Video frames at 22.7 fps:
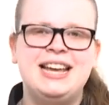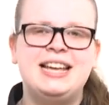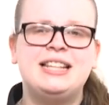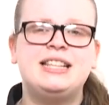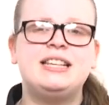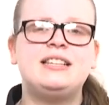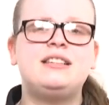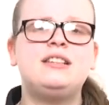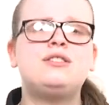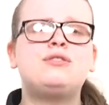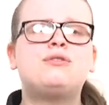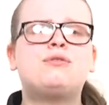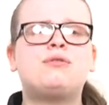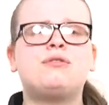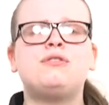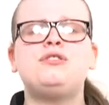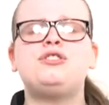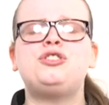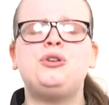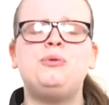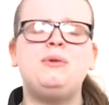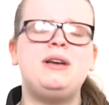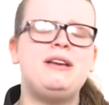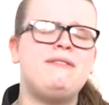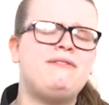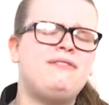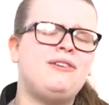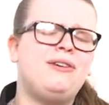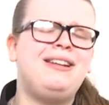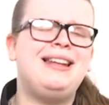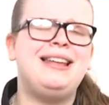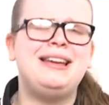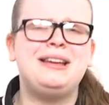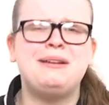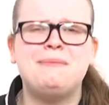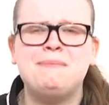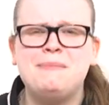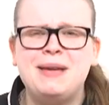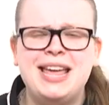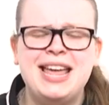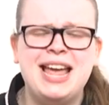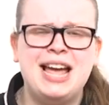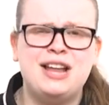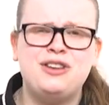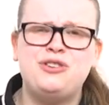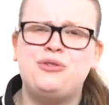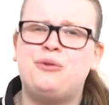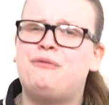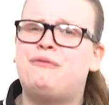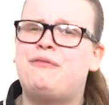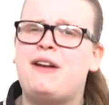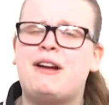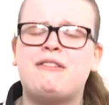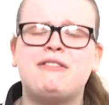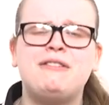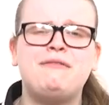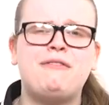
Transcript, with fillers: This is crucial if you're like me and you're very,